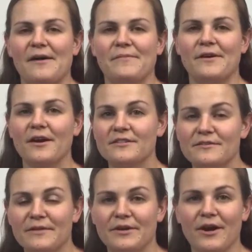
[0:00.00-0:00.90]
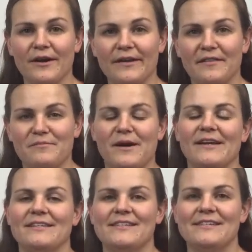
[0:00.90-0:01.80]
There are some that are already on the
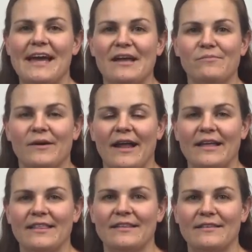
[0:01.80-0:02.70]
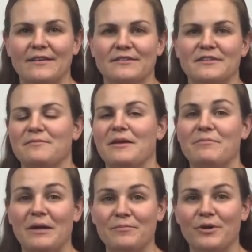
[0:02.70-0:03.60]
market today, but I think that there's going to be
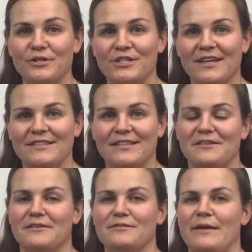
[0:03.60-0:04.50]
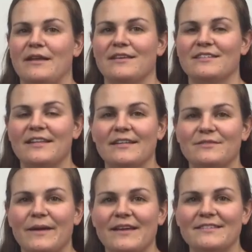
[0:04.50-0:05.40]
a big push to continue expanding into that
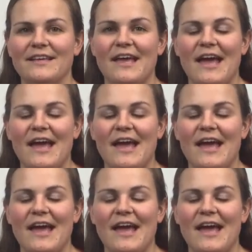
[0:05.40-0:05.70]
space.